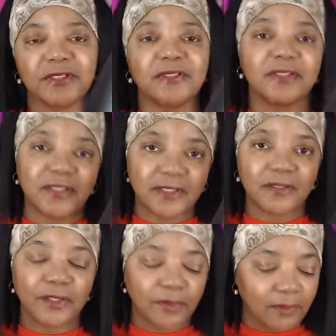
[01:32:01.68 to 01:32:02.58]
the scent,
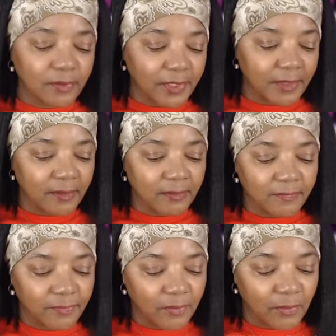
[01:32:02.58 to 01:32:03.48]
you know, will carry
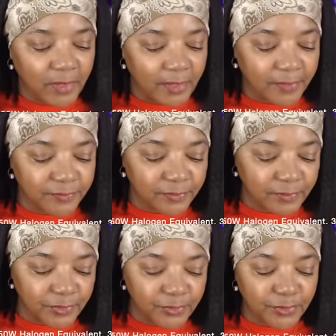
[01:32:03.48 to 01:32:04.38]
for a while after
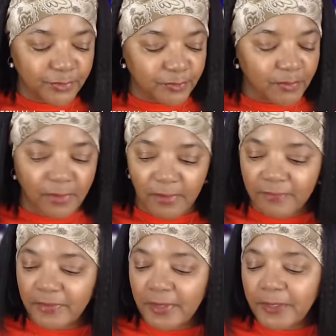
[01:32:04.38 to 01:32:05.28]
that you turn them off.